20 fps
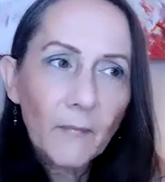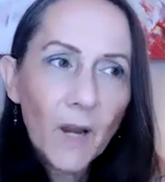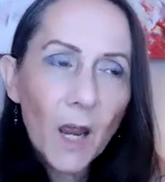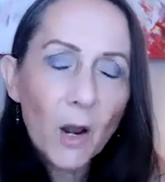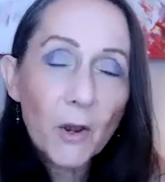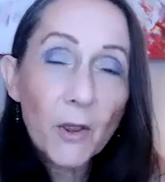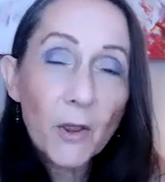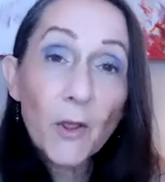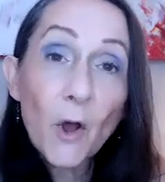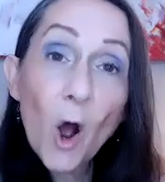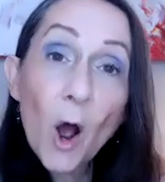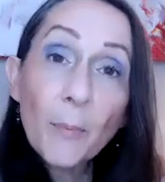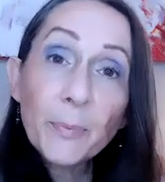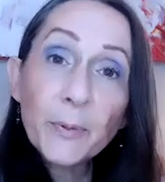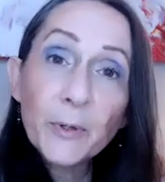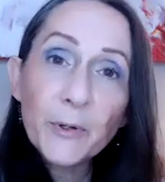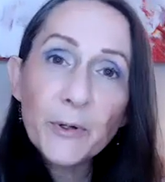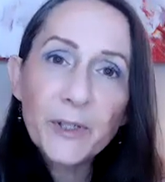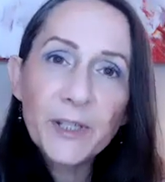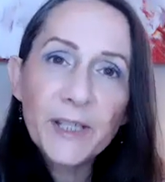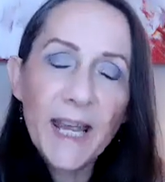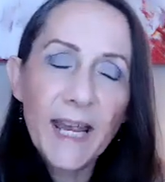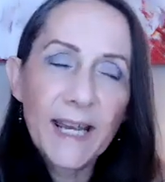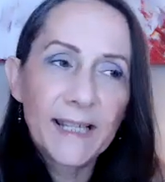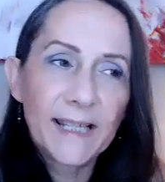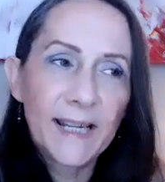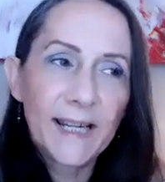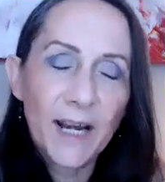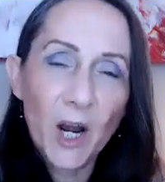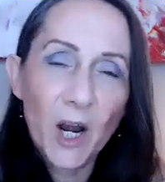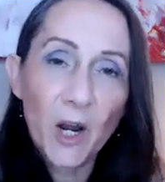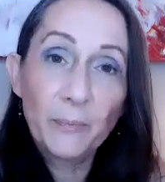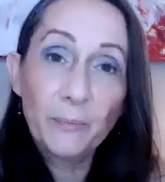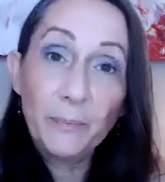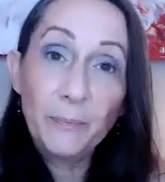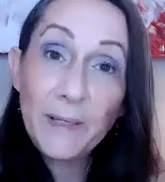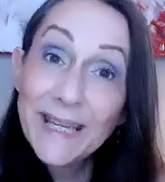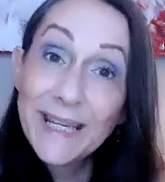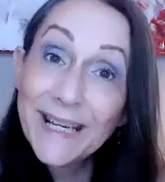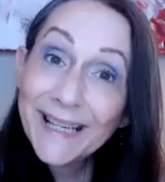our thought process and our
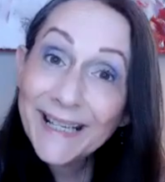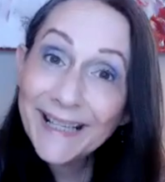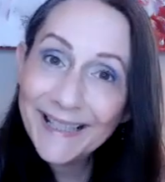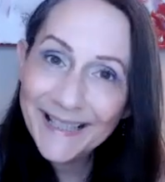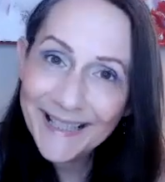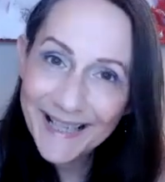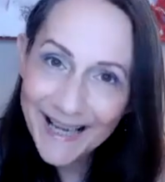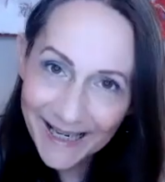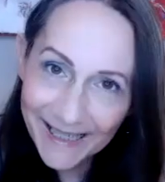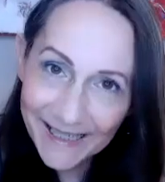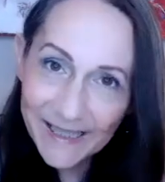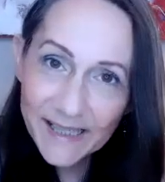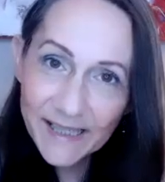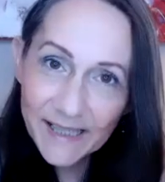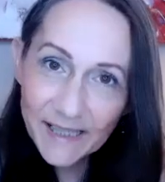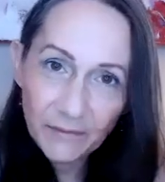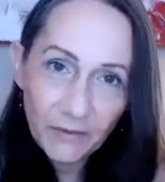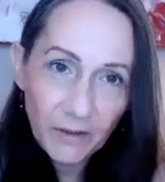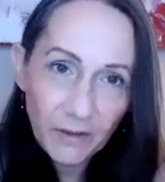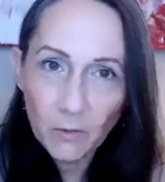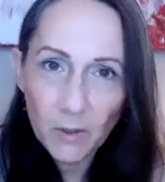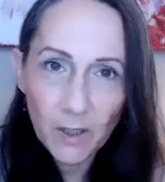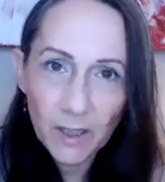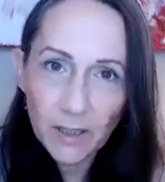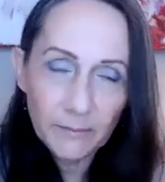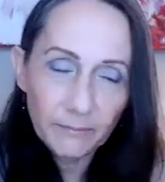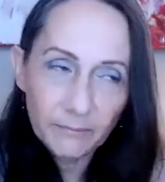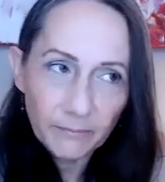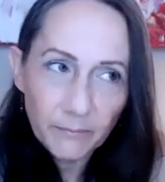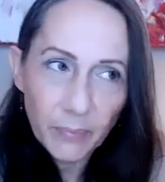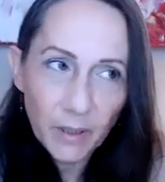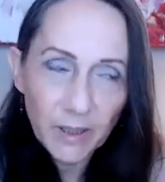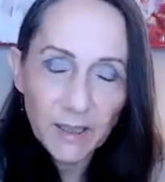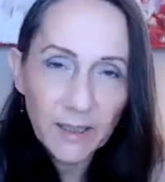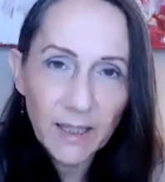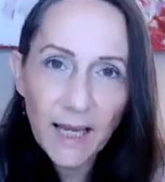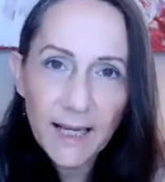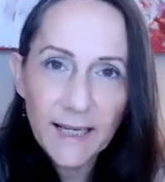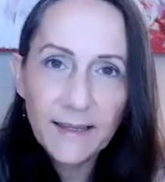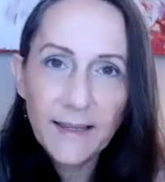beingness, if you want to put it
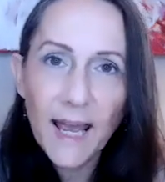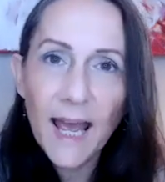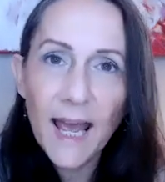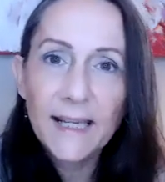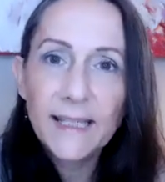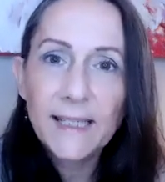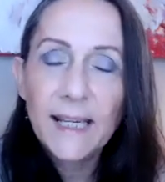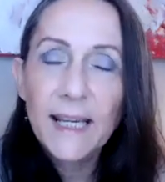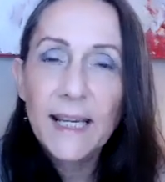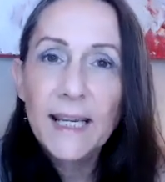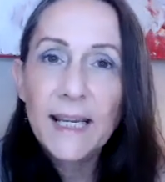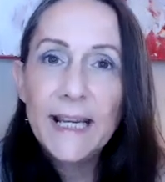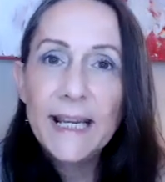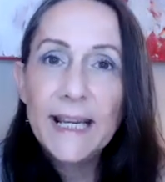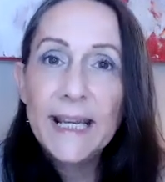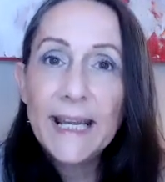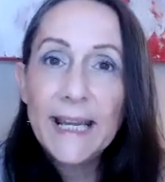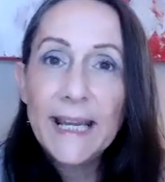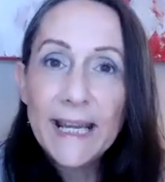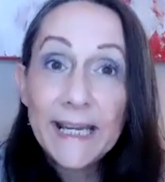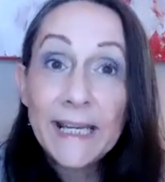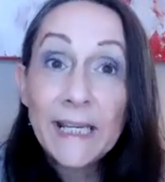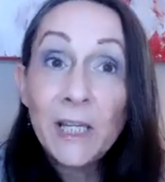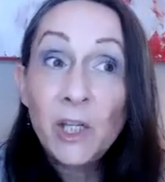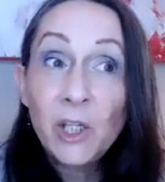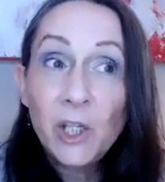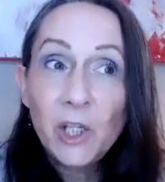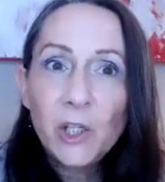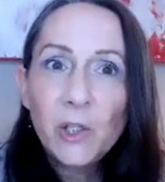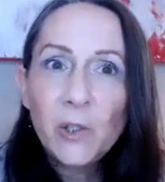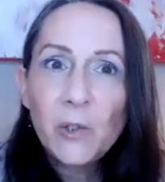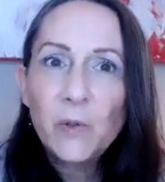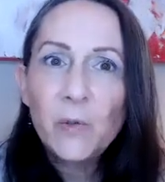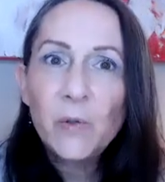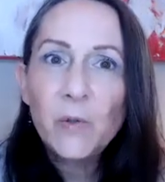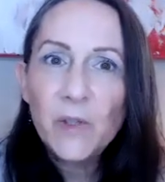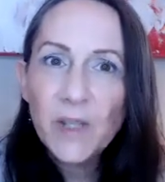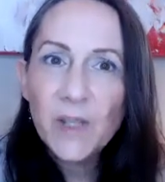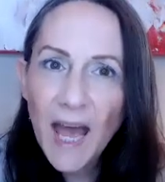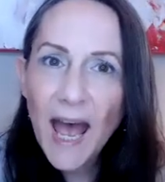like that,
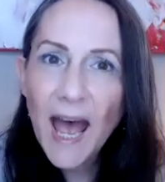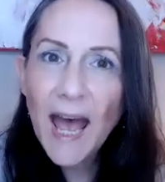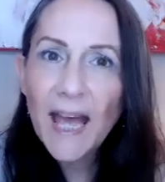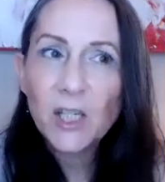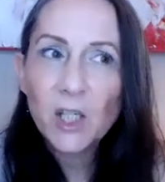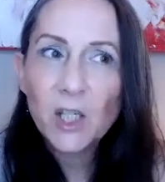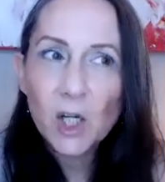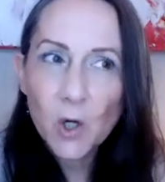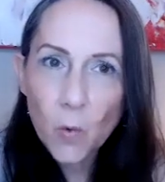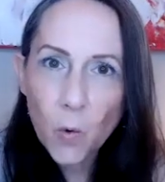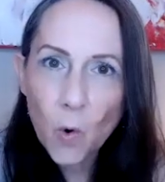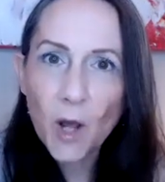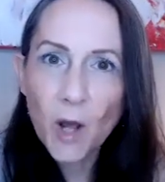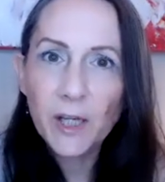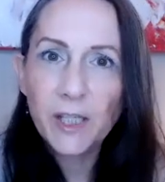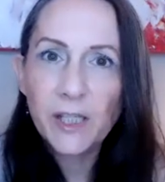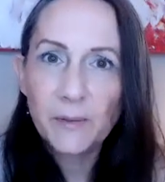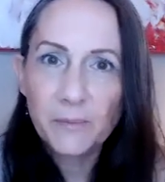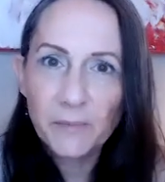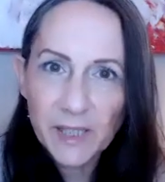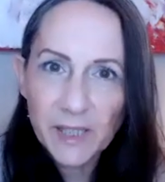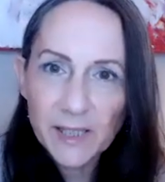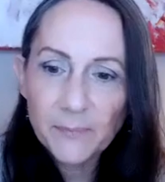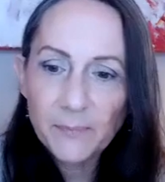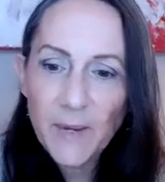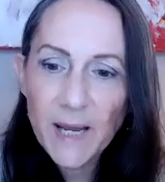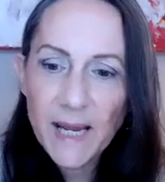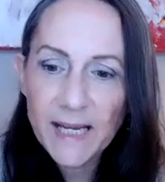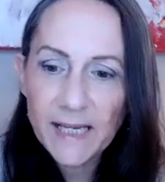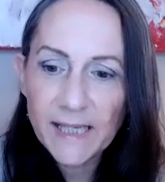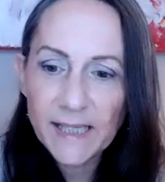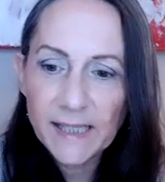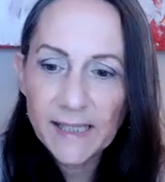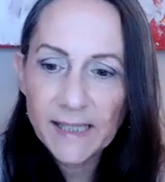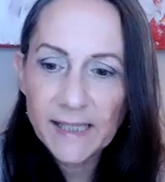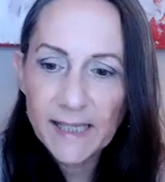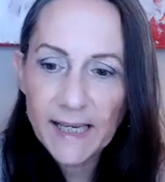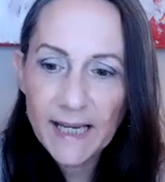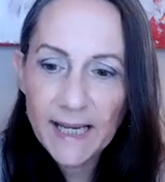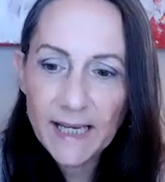into that quantum
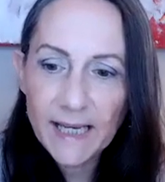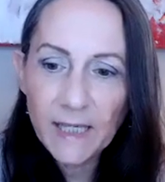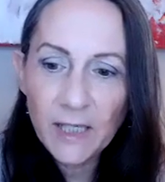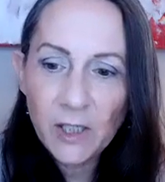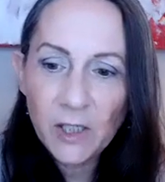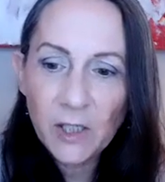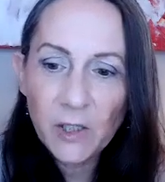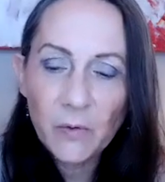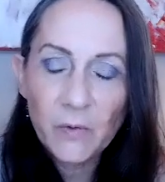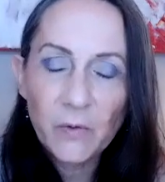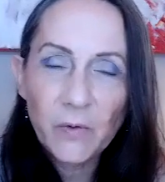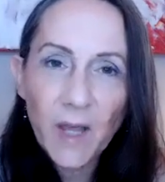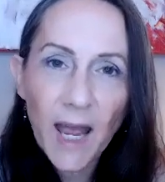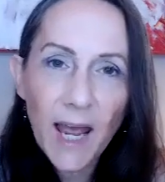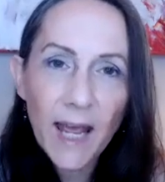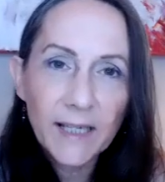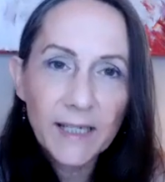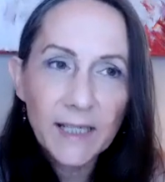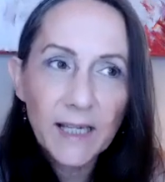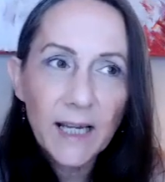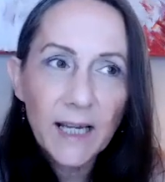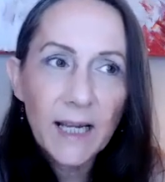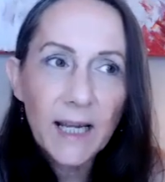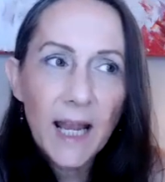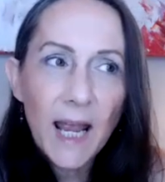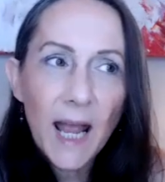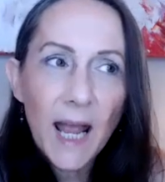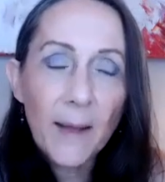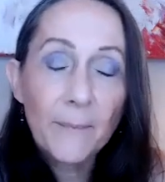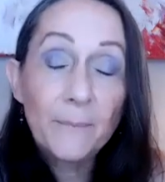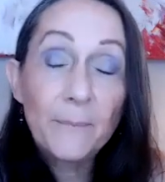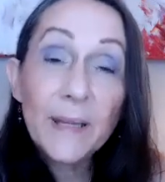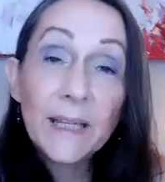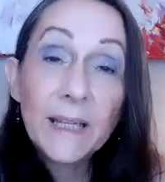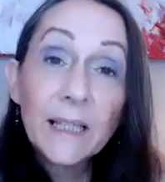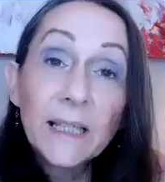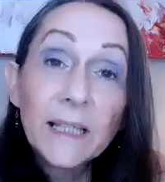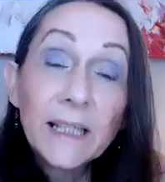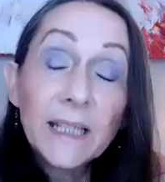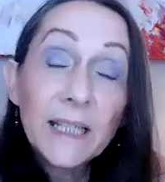space, into that
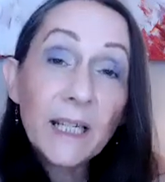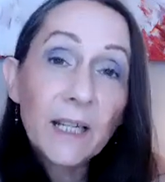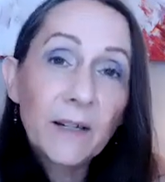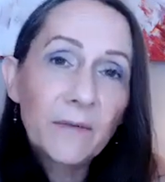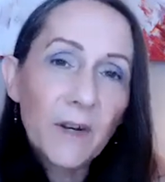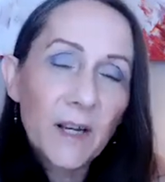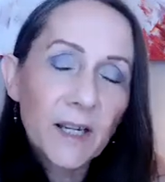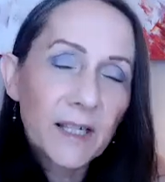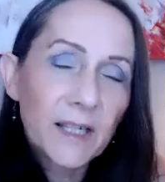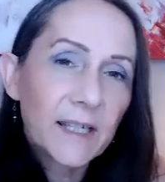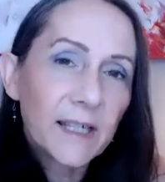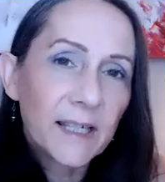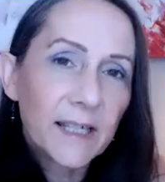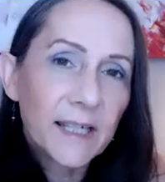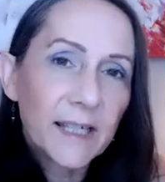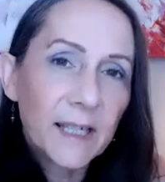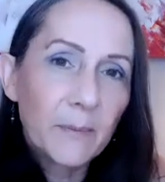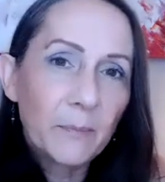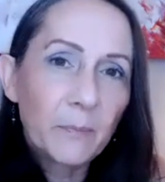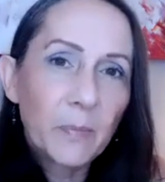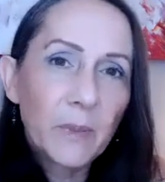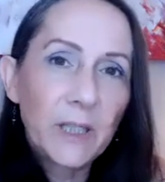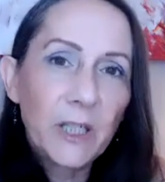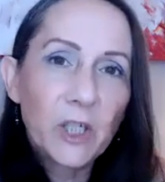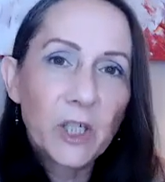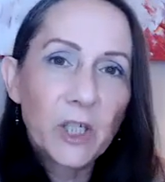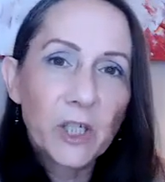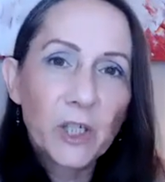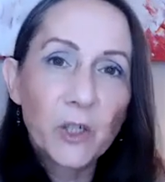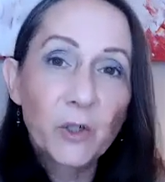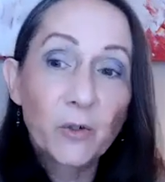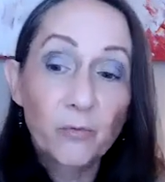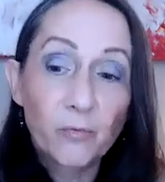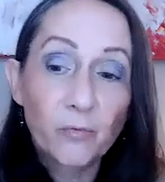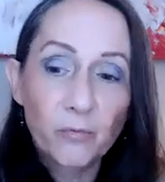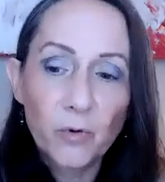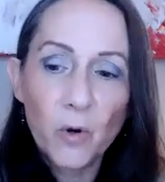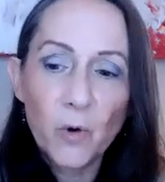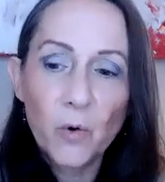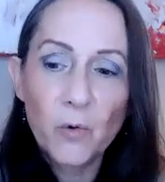ability of us to simply just
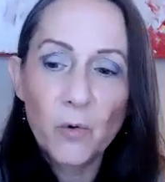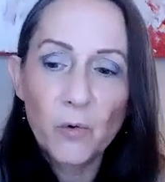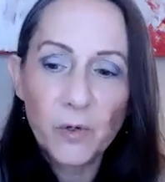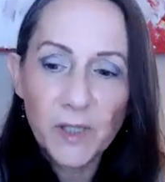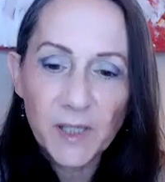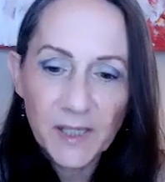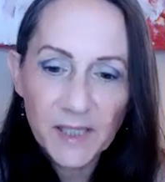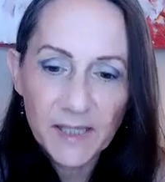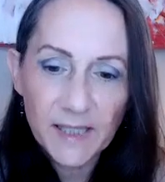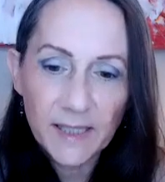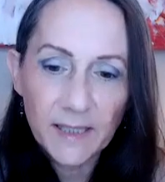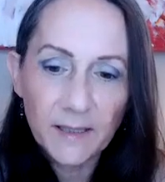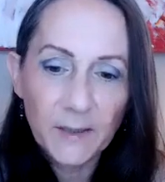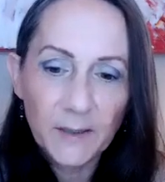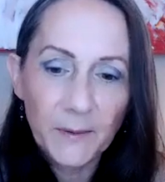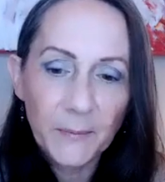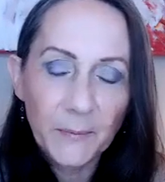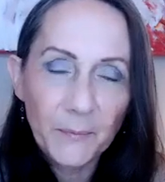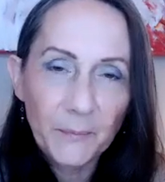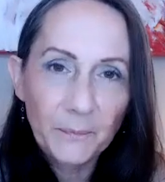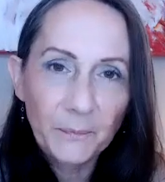grow still.